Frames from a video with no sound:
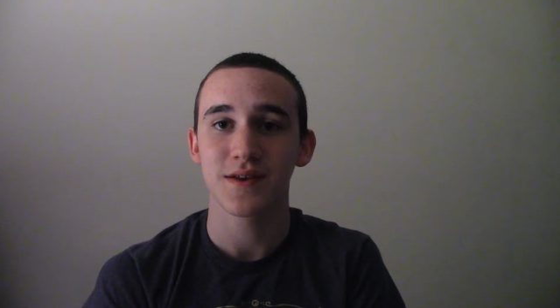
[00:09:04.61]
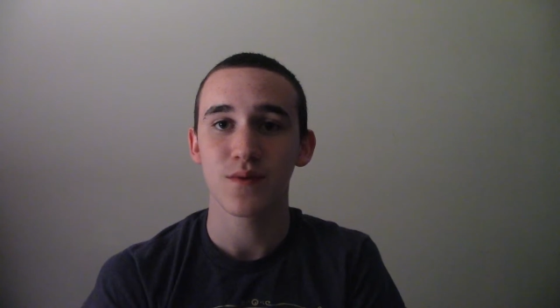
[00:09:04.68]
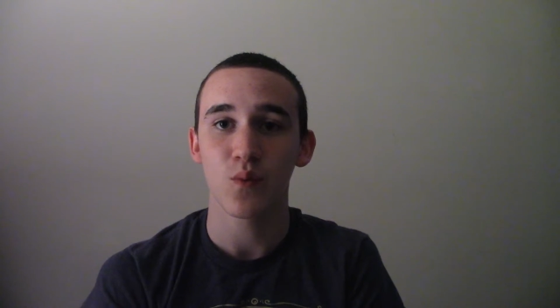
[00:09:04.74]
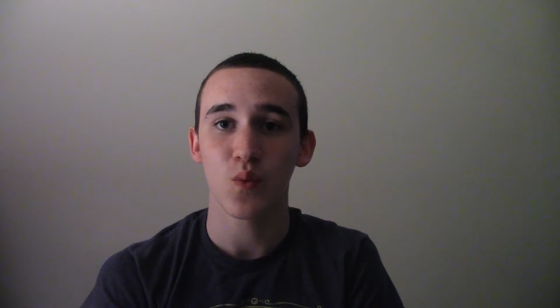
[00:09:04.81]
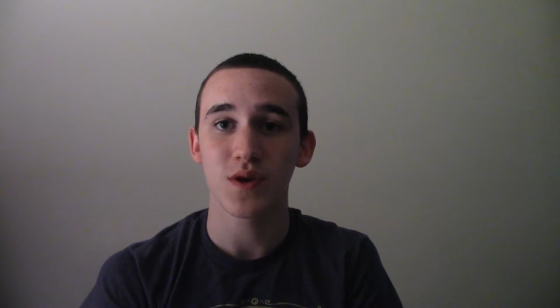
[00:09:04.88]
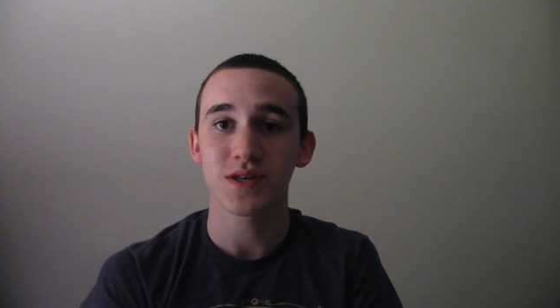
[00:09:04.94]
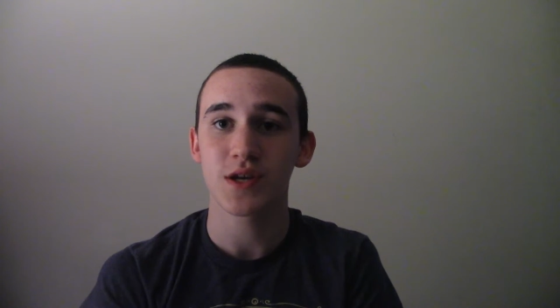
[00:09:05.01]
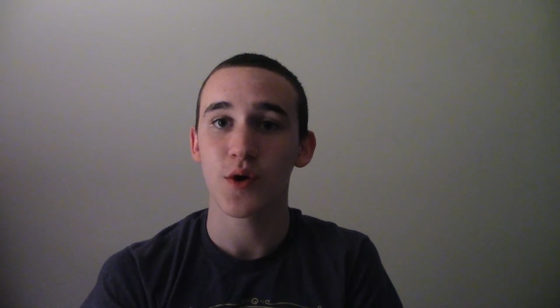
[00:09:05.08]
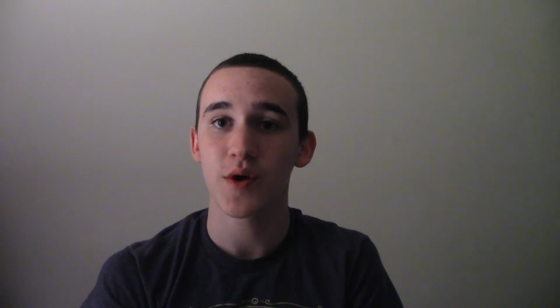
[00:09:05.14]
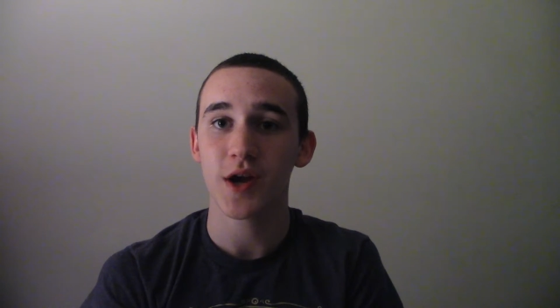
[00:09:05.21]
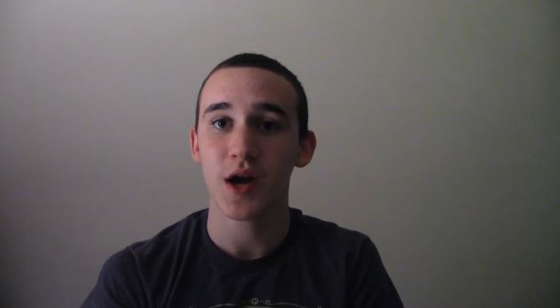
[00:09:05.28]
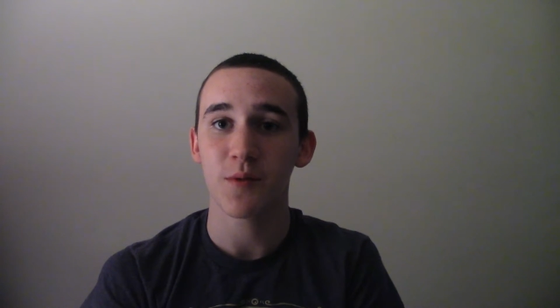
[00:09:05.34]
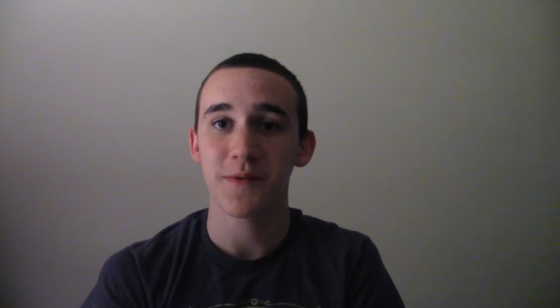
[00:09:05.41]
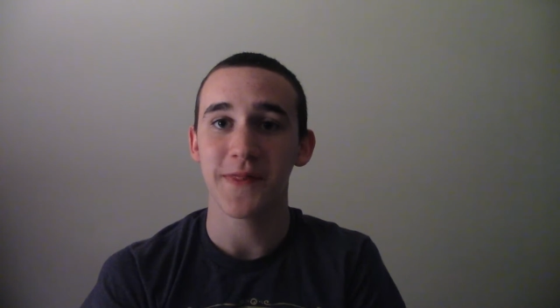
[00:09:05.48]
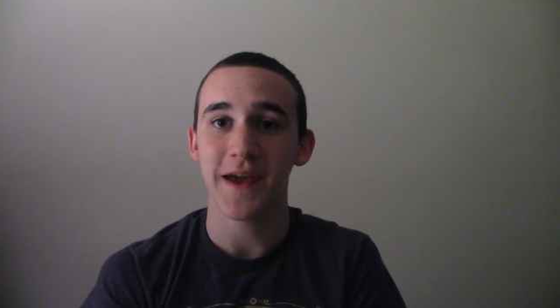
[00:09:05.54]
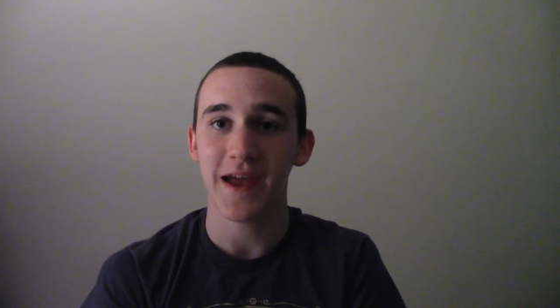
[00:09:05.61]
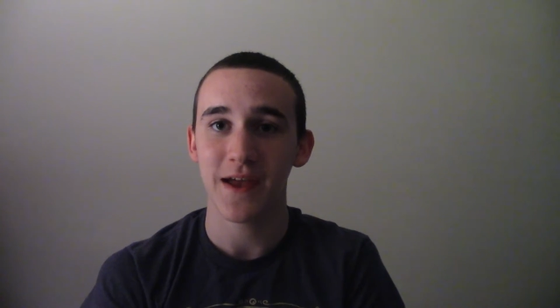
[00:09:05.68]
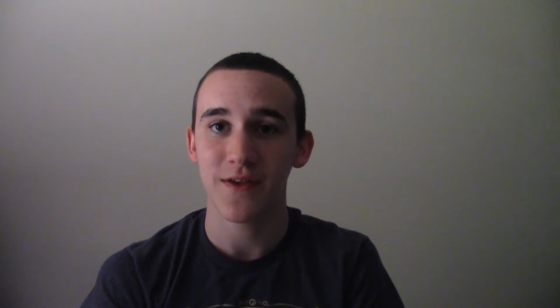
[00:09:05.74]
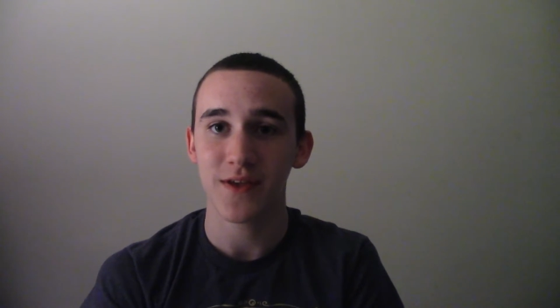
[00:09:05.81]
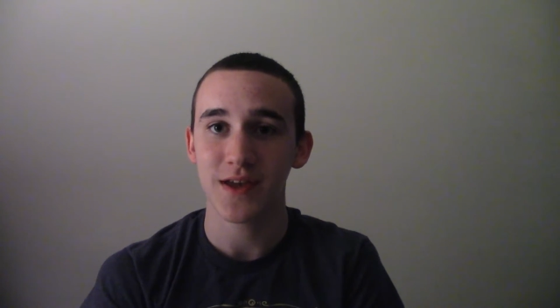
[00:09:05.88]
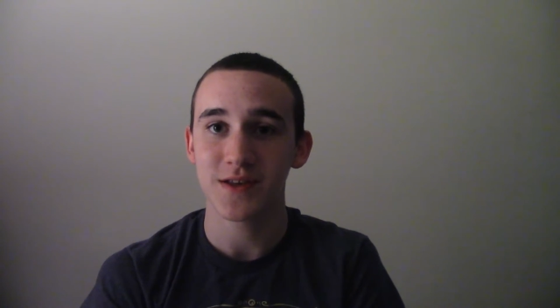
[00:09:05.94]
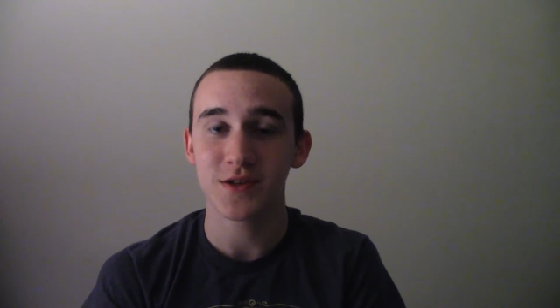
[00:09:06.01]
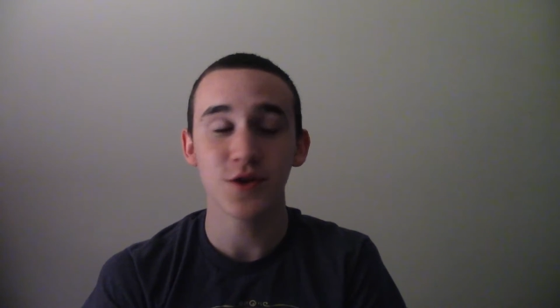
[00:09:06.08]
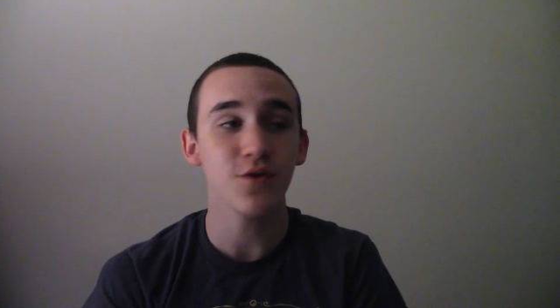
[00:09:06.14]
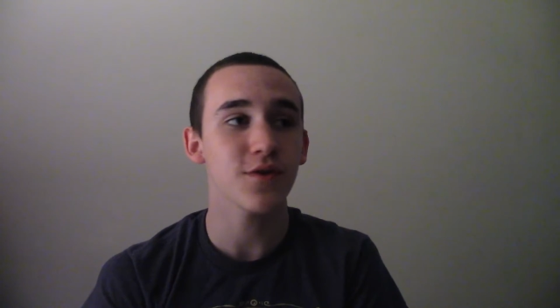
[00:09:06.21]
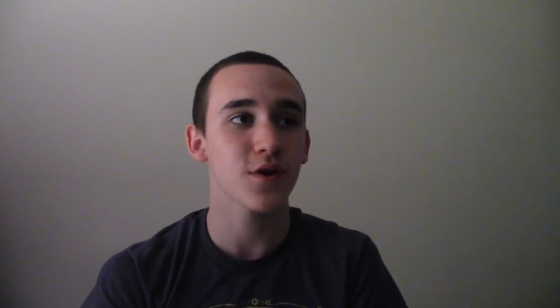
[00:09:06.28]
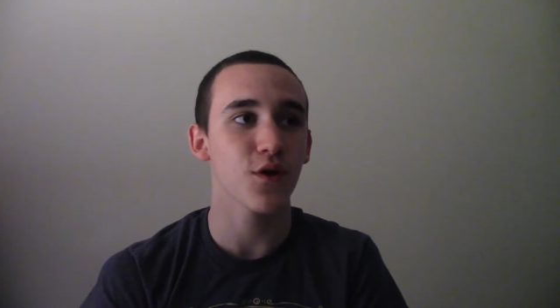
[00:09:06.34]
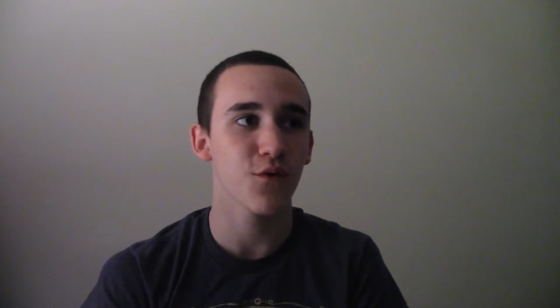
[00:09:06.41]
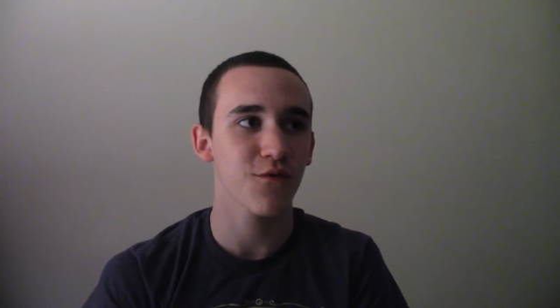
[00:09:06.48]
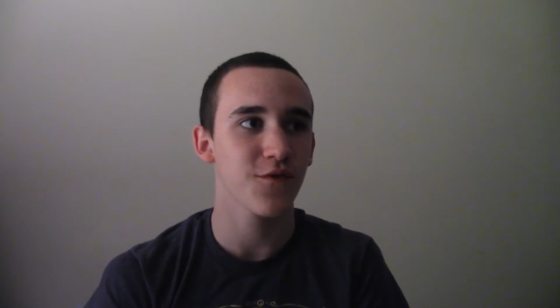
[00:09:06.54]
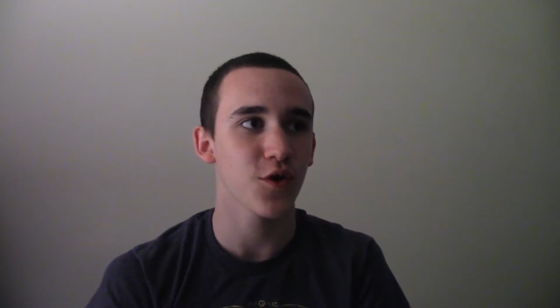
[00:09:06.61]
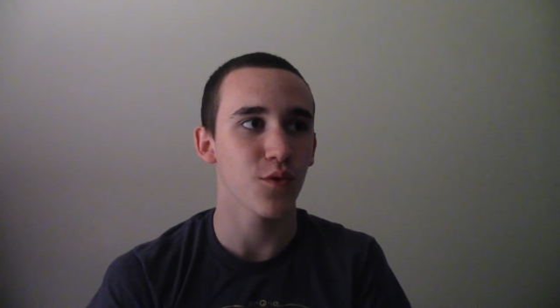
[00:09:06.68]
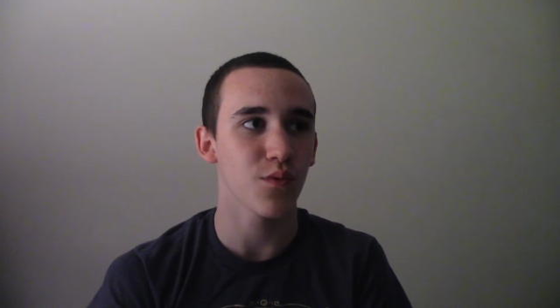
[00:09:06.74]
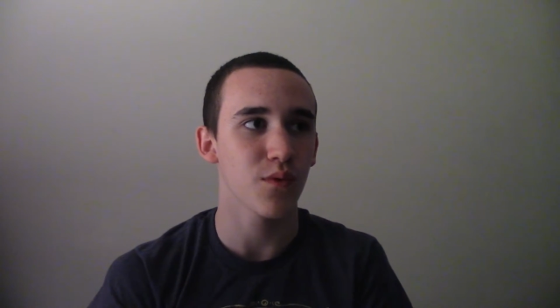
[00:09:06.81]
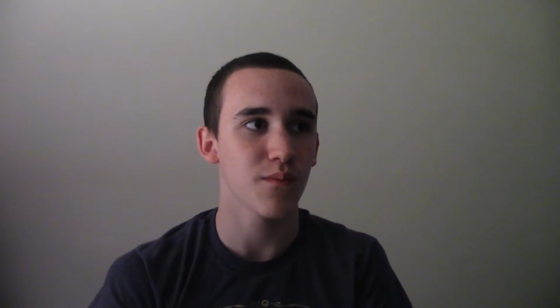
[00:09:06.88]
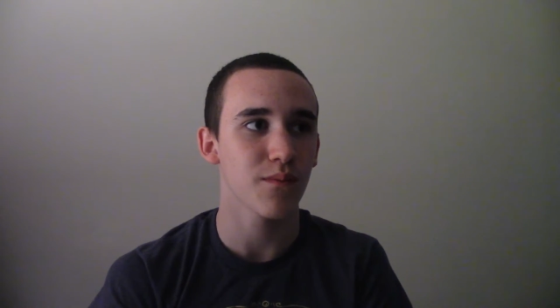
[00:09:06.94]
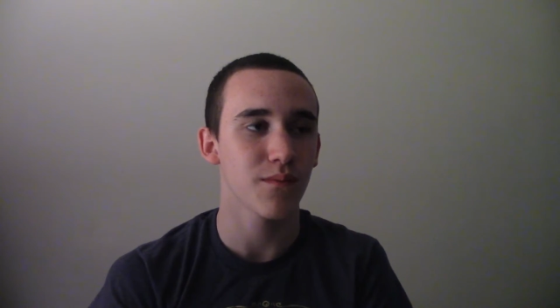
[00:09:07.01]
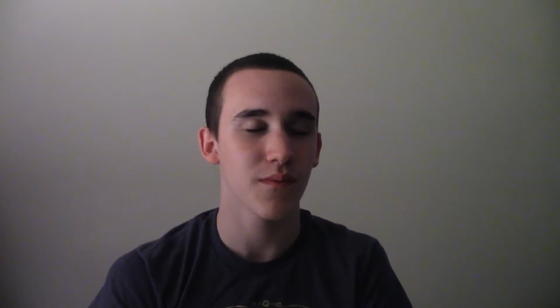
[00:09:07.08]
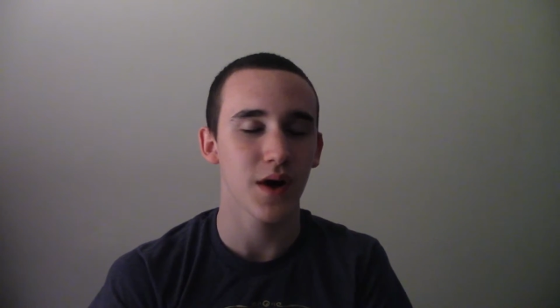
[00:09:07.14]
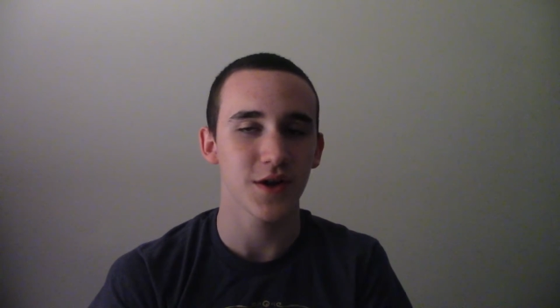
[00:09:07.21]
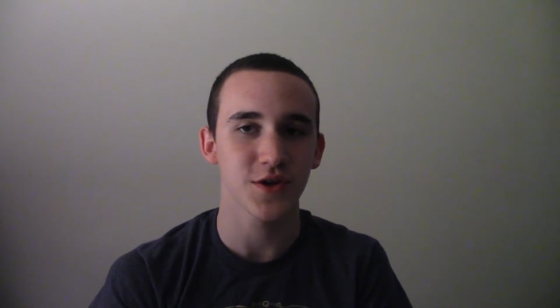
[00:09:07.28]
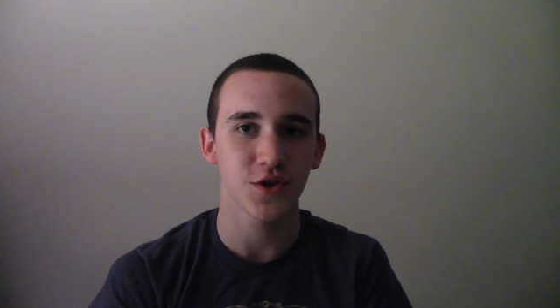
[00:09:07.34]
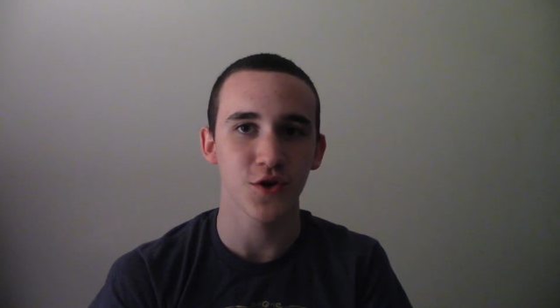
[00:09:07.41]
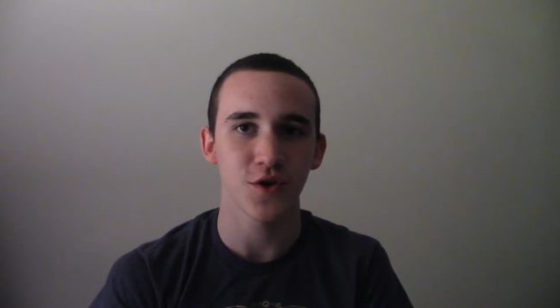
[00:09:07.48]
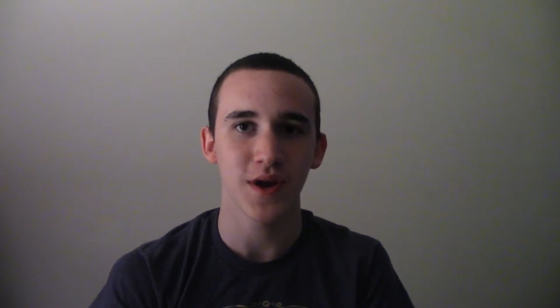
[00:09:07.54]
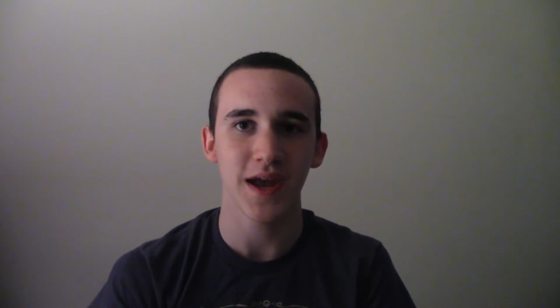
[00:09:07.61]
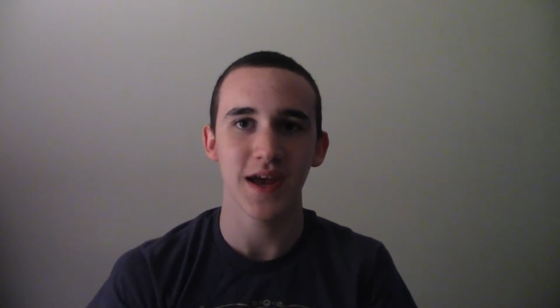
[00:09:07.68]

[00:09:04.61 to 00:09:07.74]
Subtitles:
what's going on with the aliens to the Cloverfield monster,